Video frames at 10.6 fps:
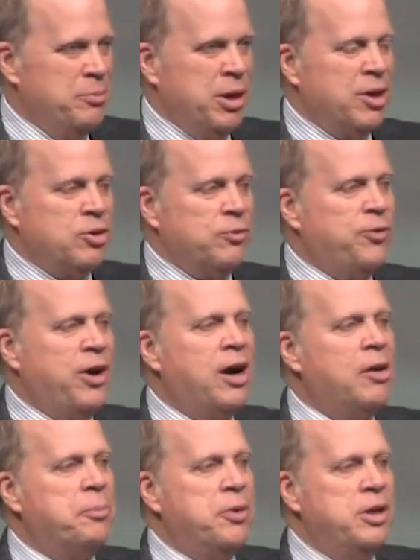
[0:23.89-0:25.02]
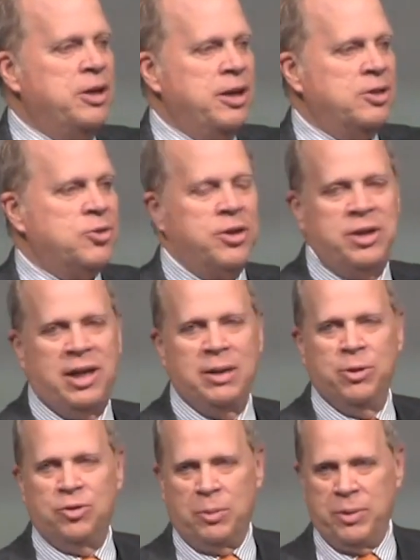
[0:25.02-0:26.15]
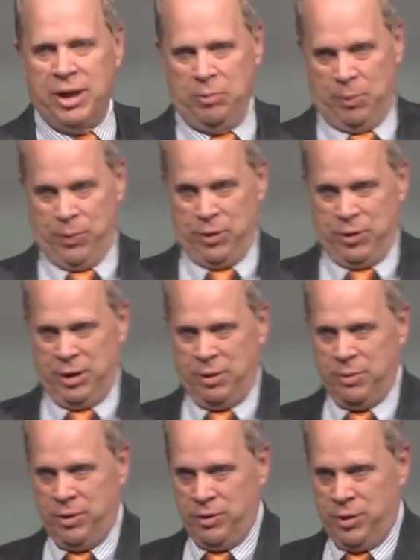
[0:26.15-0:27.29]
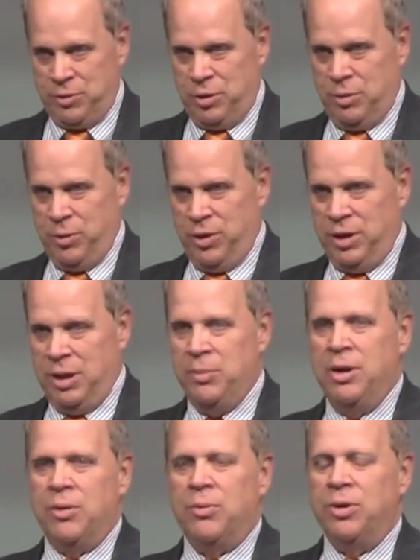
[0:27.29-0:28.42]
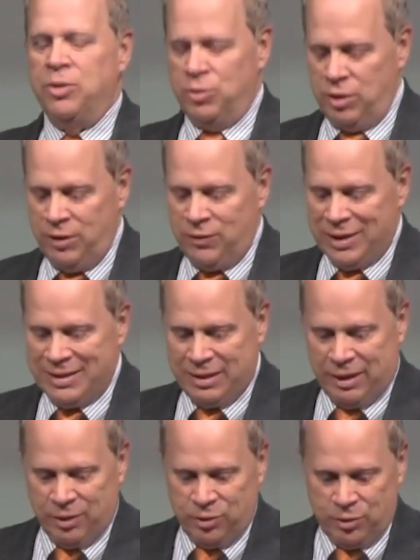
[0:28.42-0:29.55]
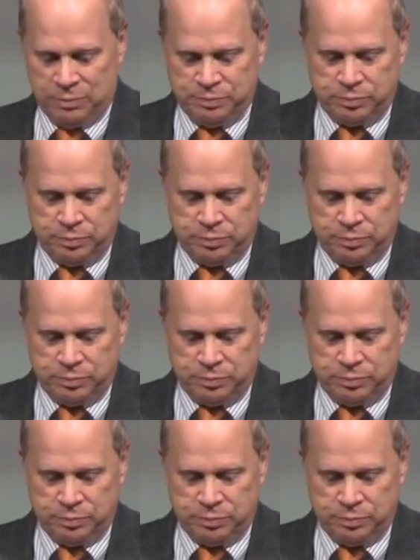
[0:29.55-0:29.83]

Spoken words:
because it far predates the time when somebody came up with the term or the name received text.